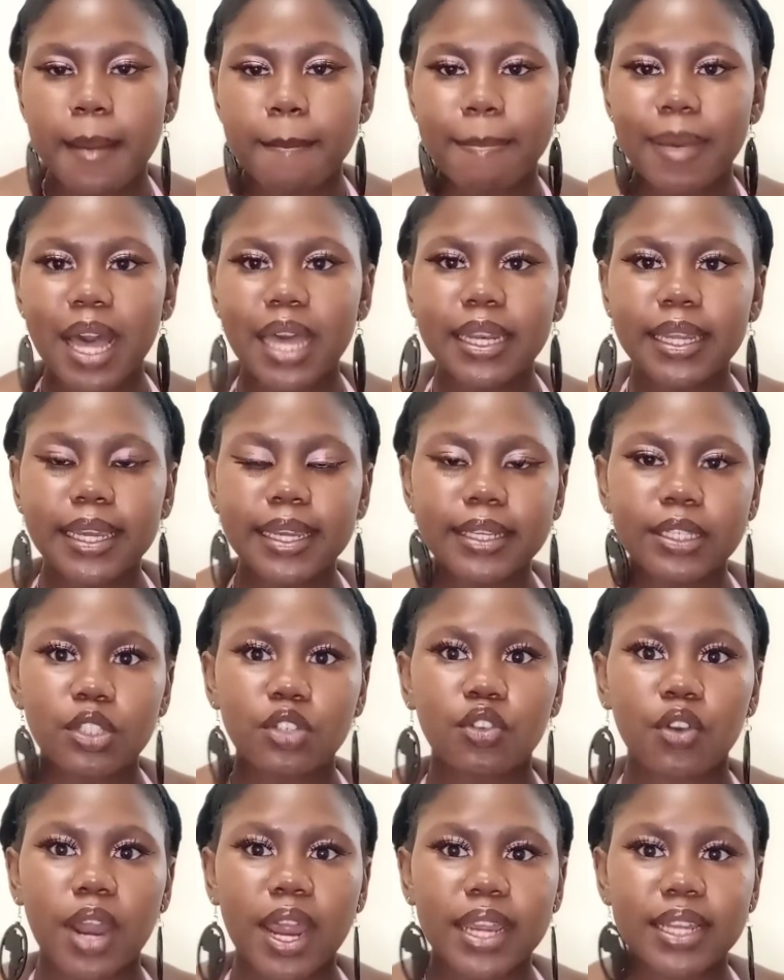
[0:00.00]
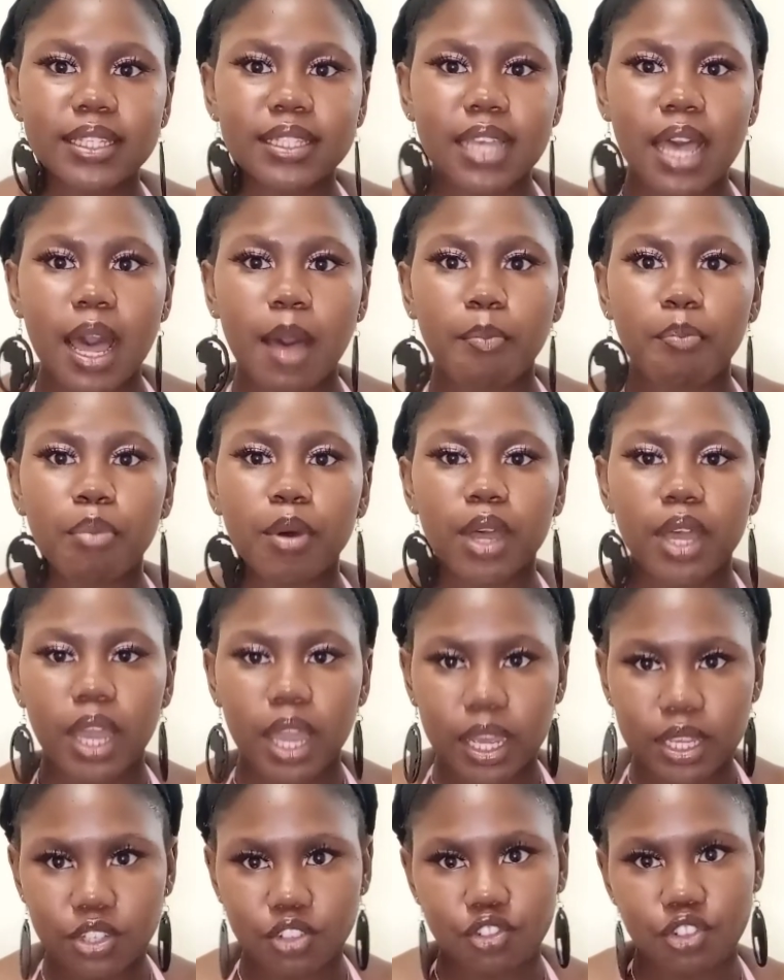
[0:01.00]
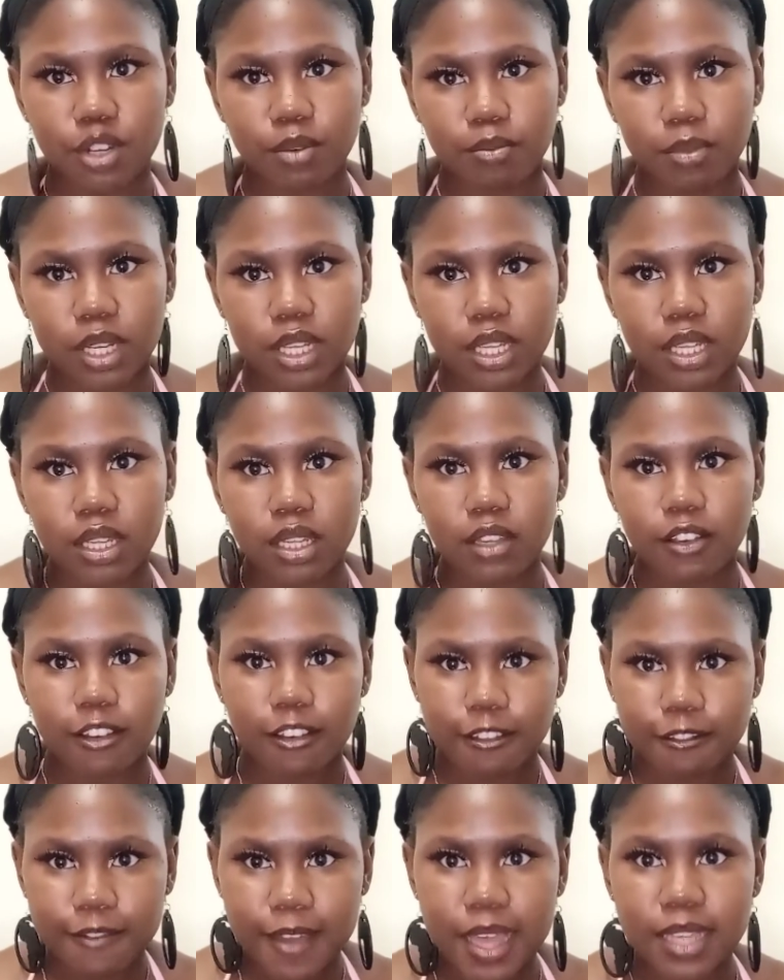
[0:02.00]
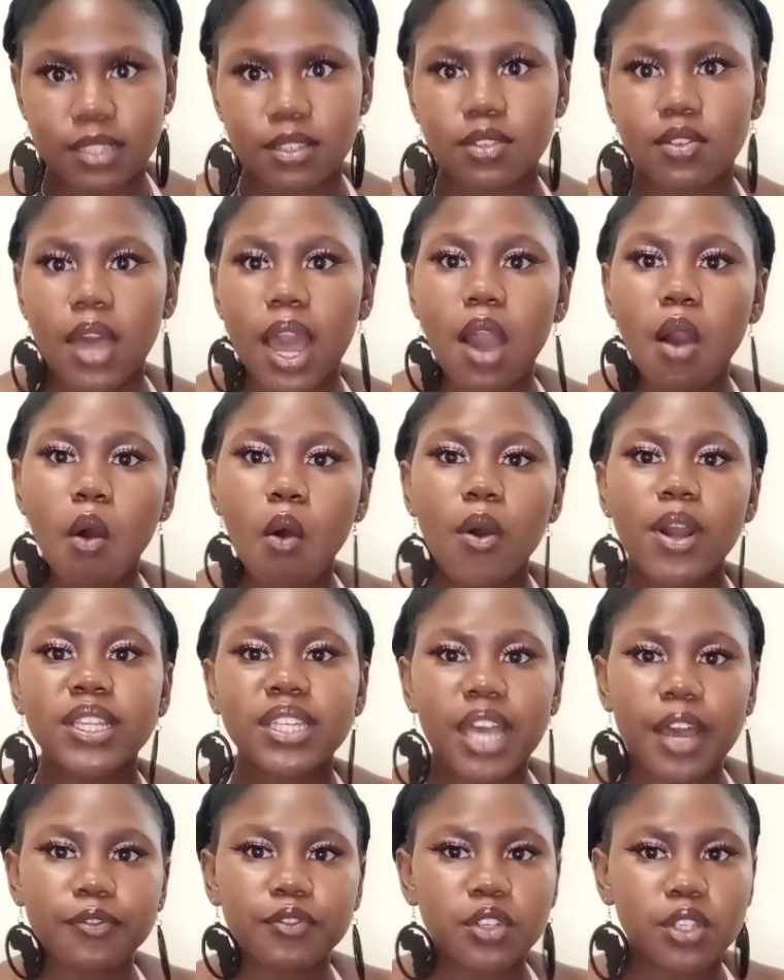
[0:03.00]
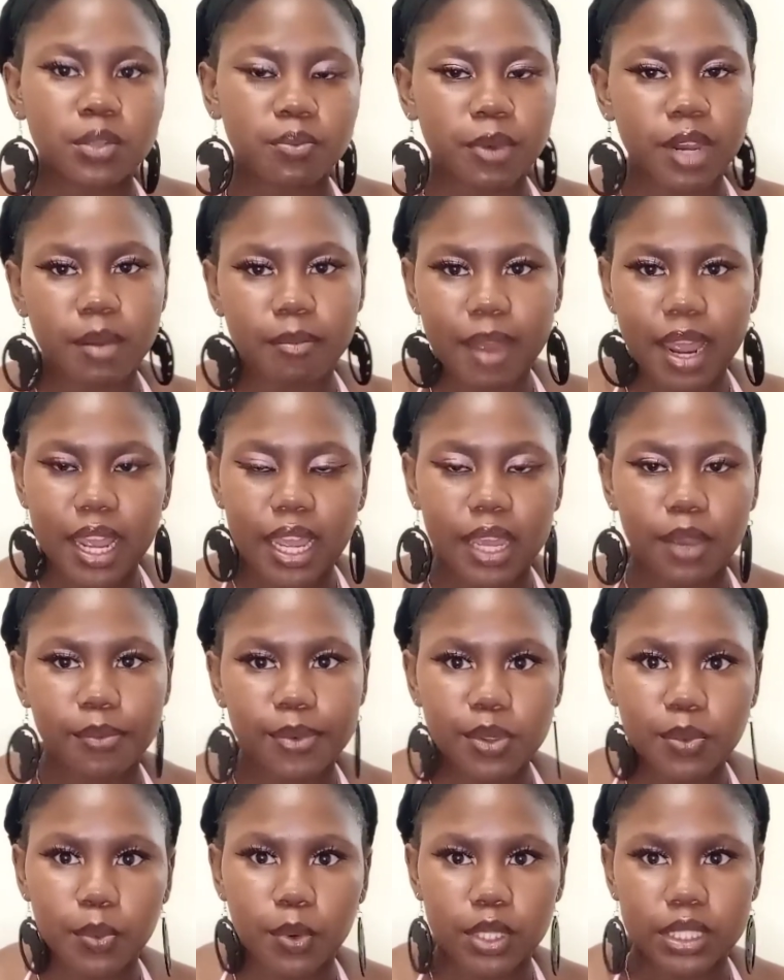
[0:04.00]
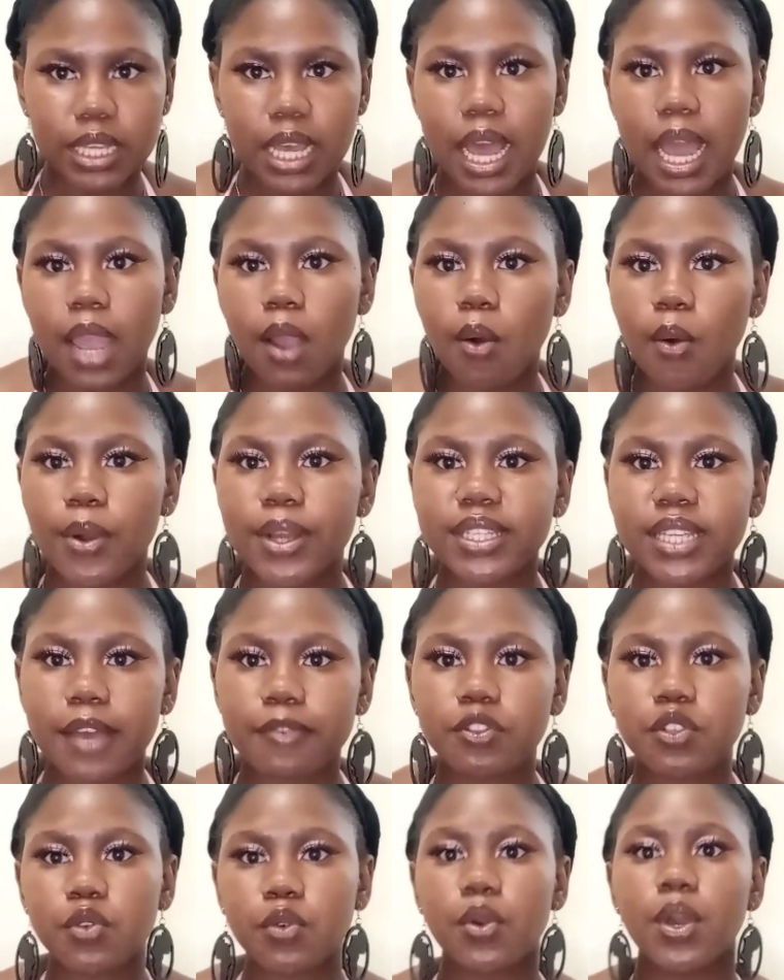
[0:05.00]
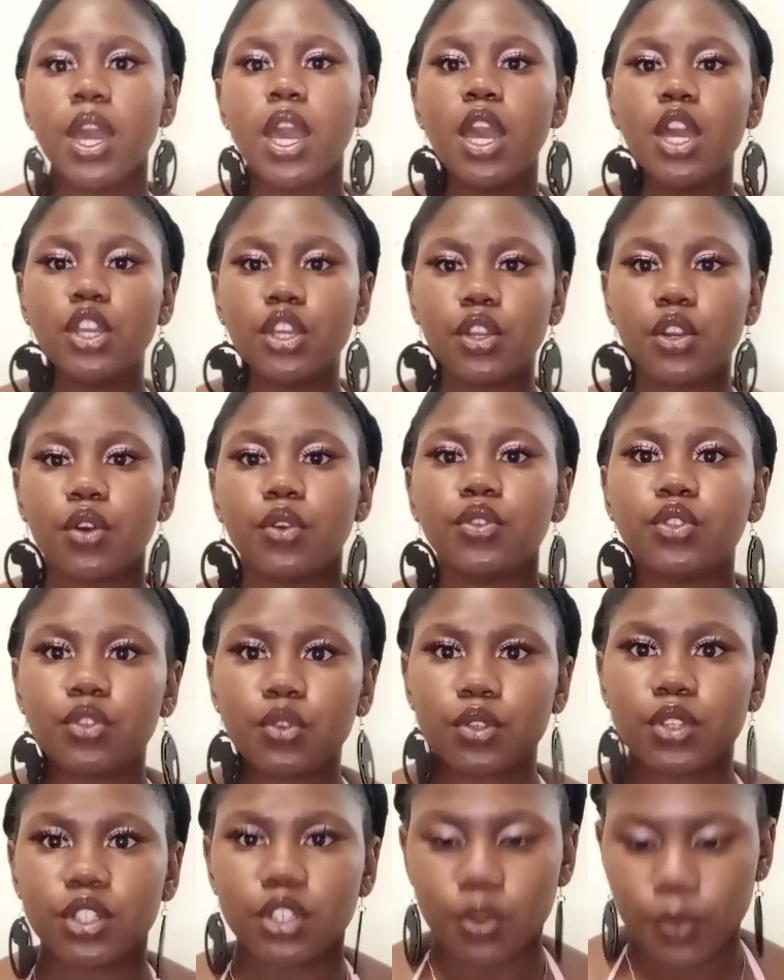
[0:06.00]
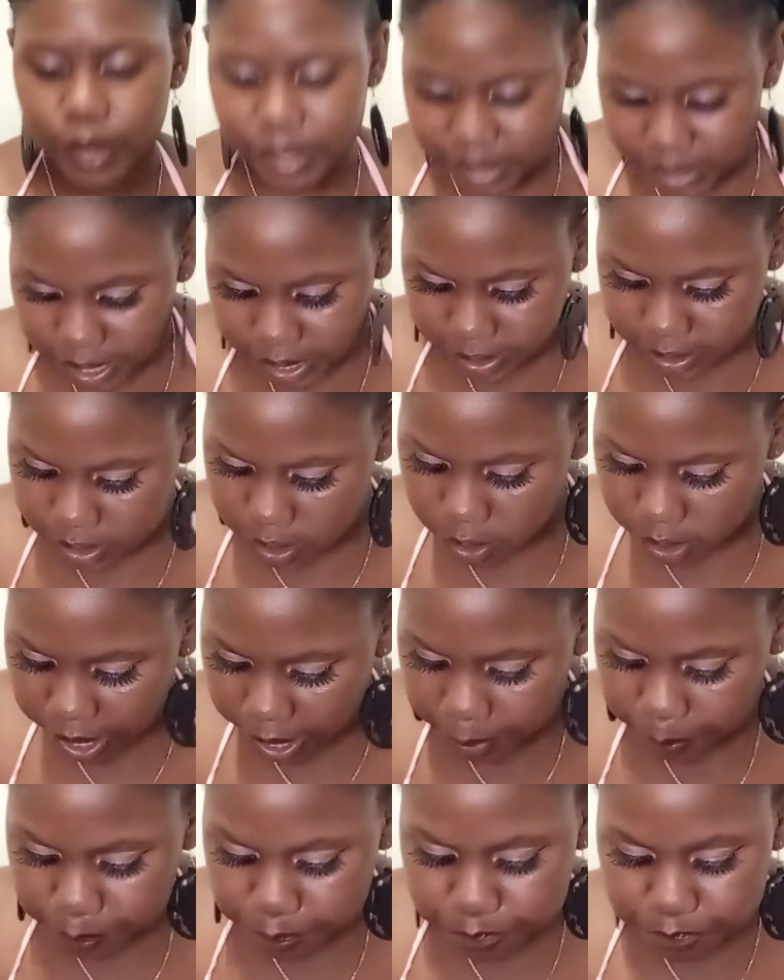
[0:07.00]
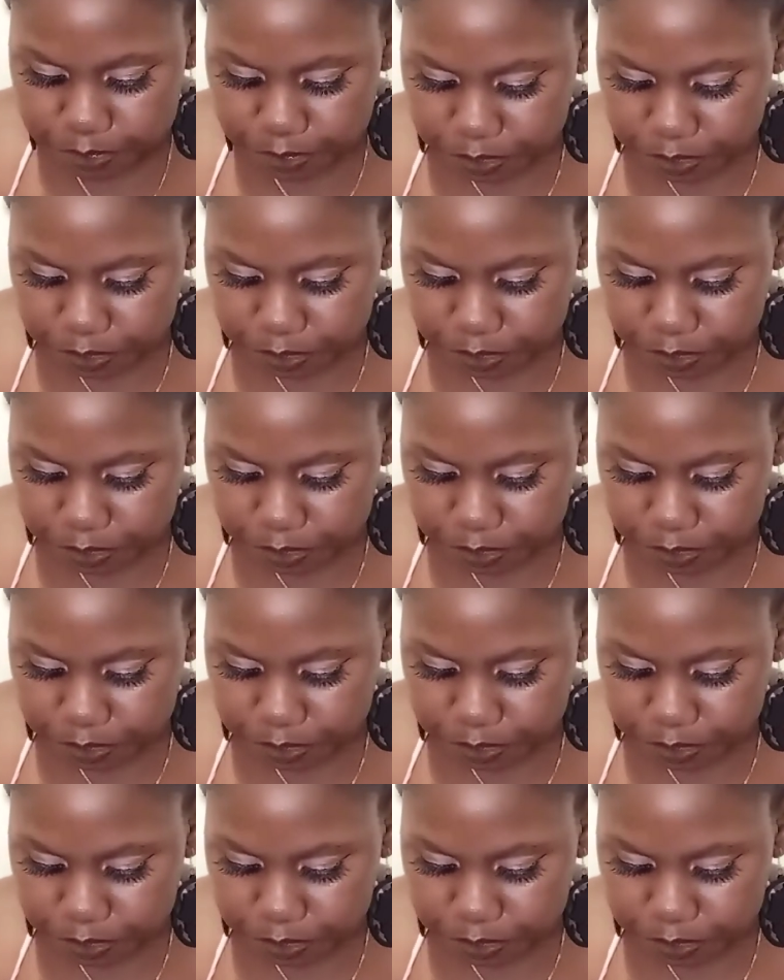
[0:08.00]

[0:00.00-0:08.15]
but it dries up extremely fast. So I always have to spray my hair with water. I always have to, do the doing things. Okay.